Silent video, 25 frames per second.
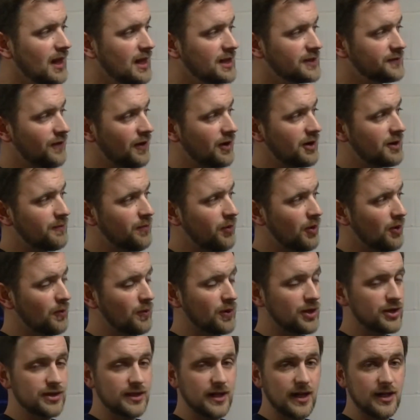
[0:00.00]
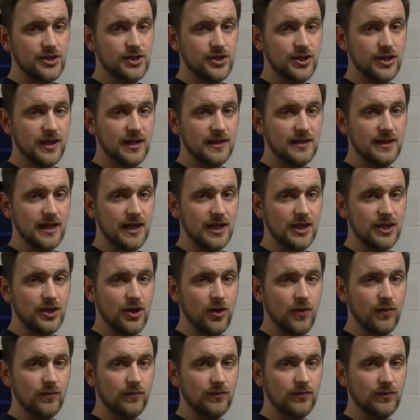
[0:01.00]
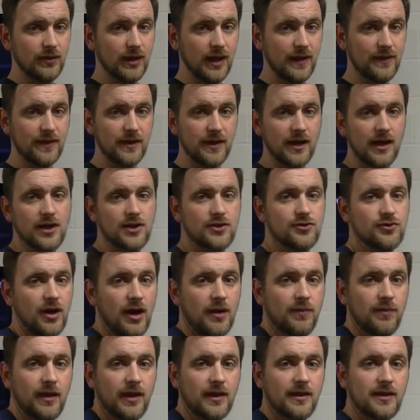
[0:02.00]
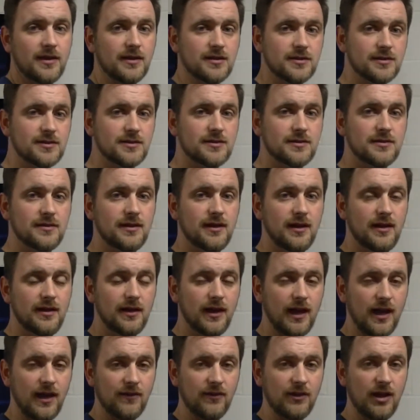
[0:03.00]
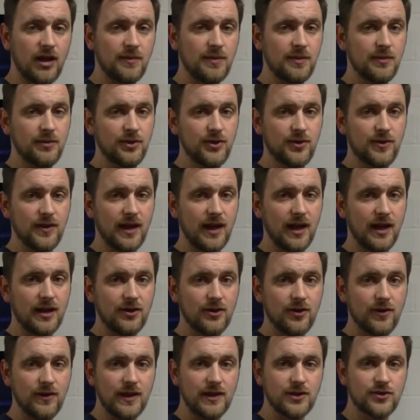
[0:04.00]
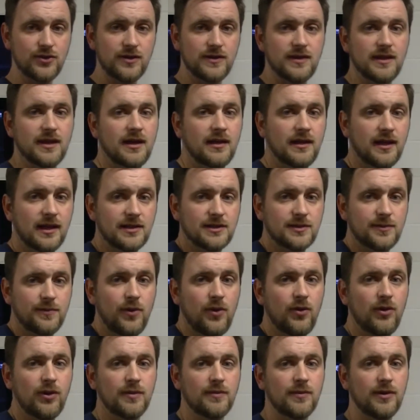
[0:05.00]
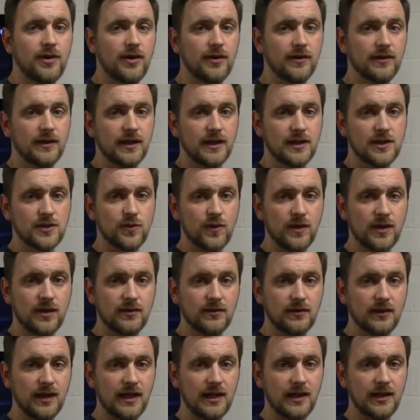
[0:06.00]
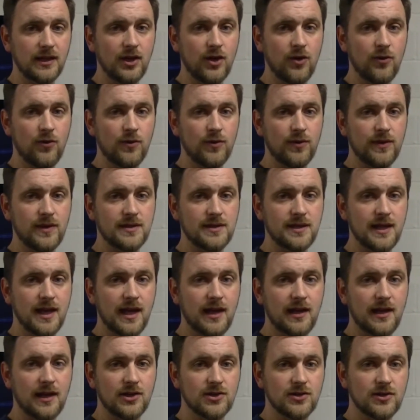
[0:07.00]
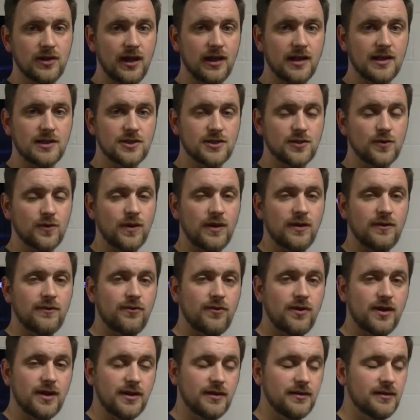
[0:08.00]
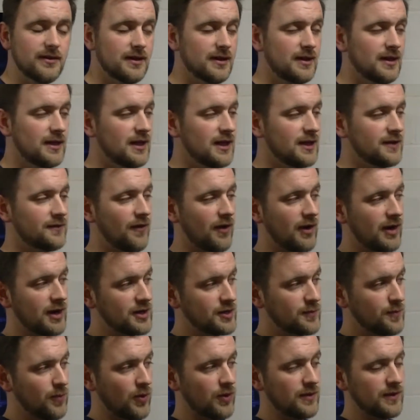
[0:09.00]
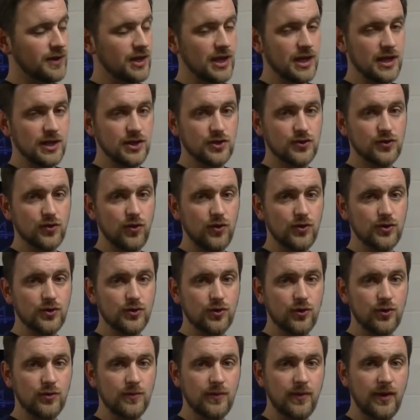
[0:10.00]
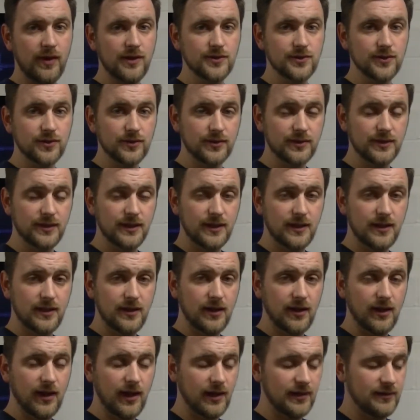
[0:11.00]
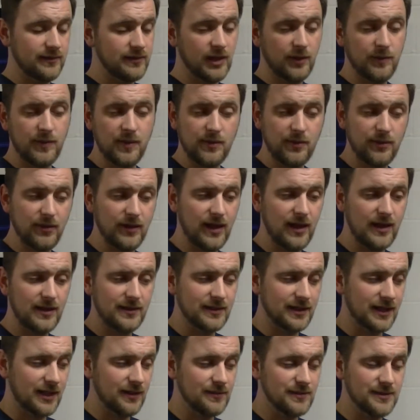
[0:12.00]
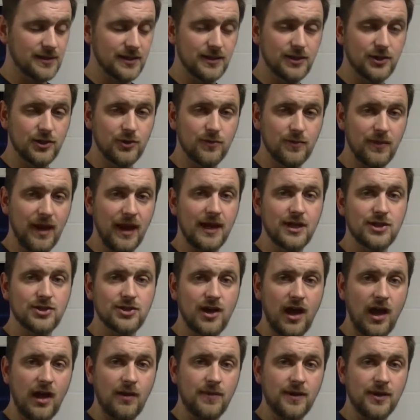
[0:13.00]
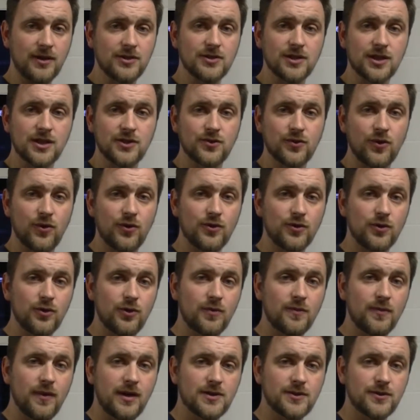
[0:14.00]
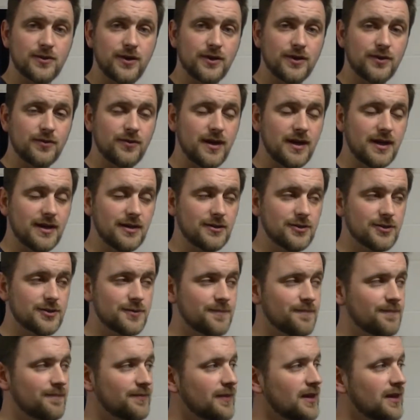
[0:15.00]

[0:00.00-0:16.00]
It's very important when you're done shooting that you don't let the gun drop like this. A lot of people do that. I don't know, they treat the gun like it's a bowling ball. They swing, let it go with this hand and just let it swing free. Very important that you control your own muzzle. I tell people a lot of times that your main job here is to control your own muzzle on the range.